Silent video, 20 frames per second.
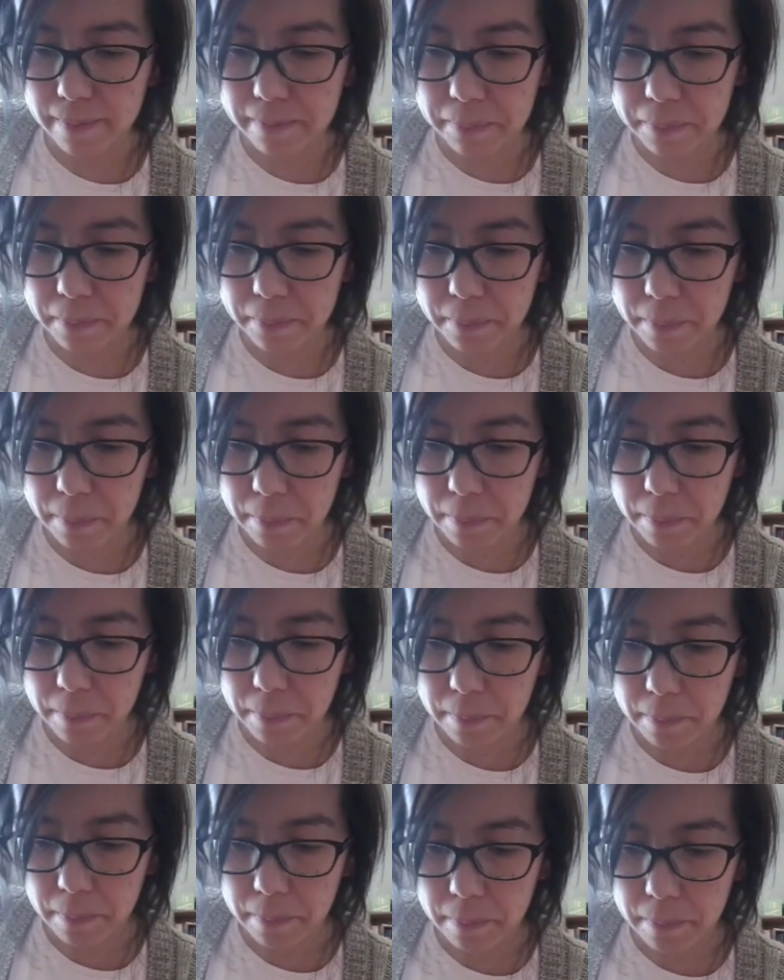
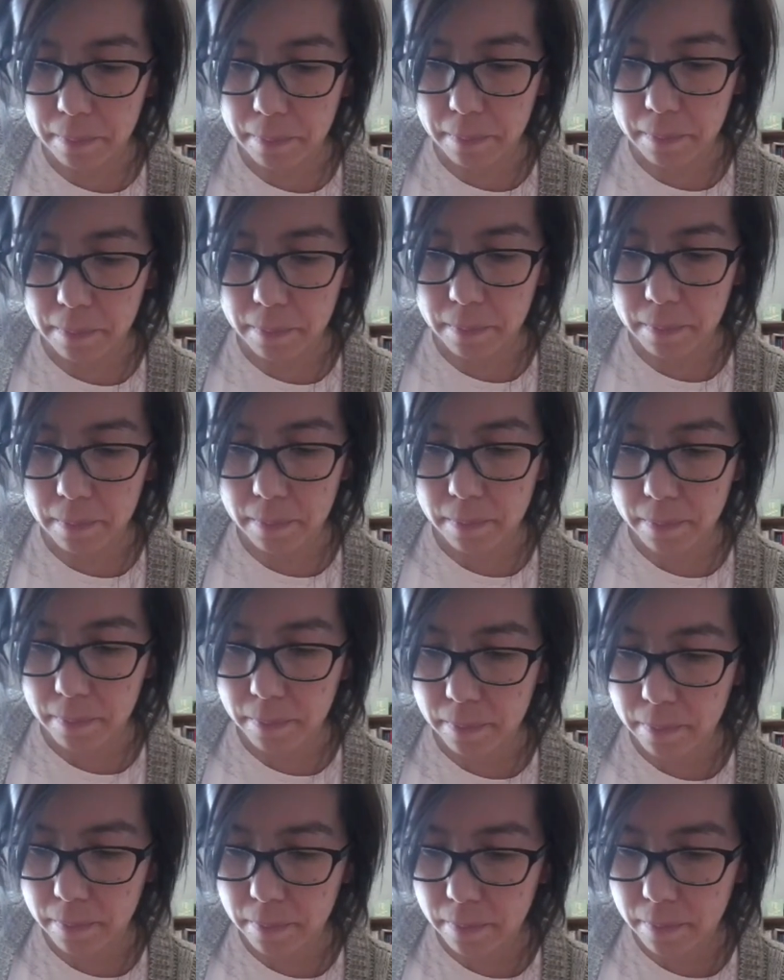
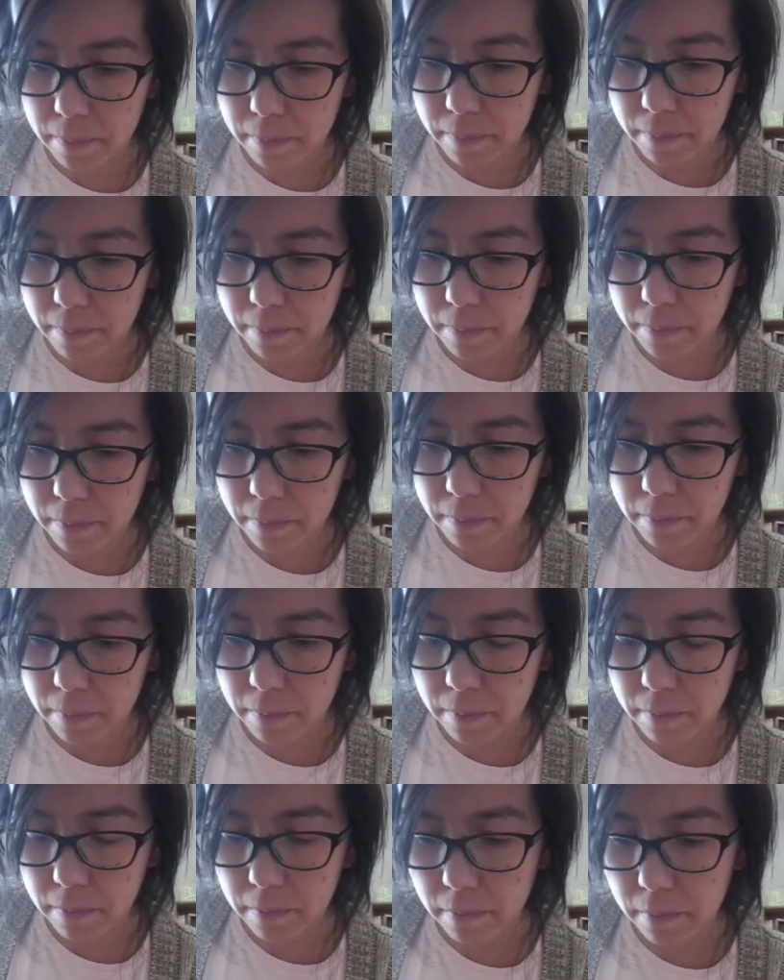
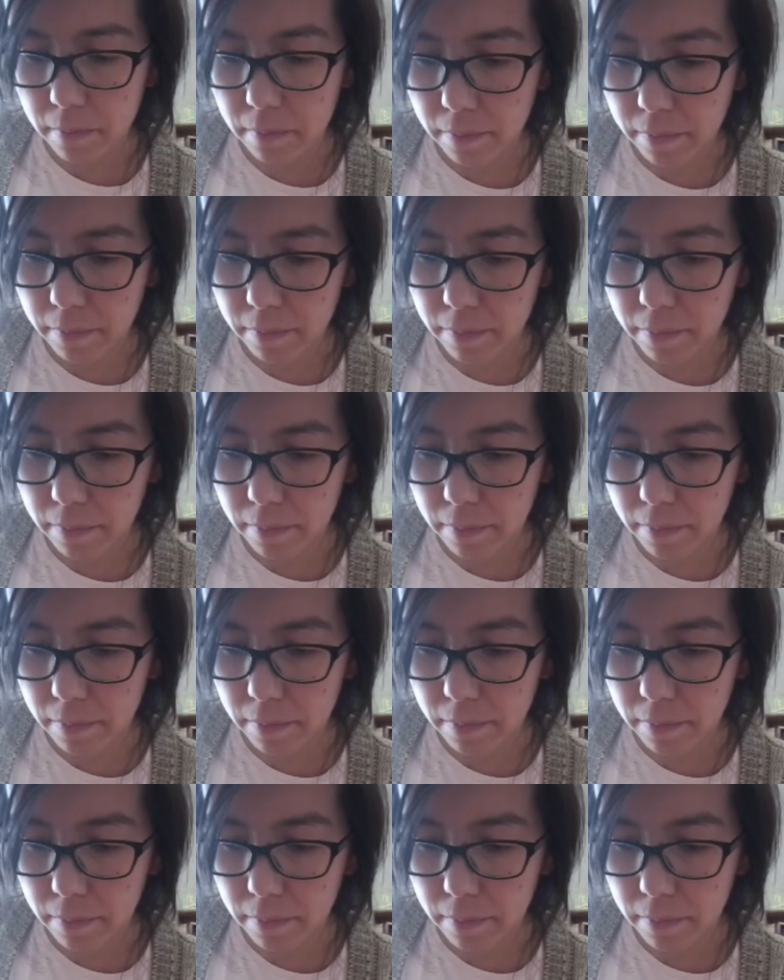[no speech]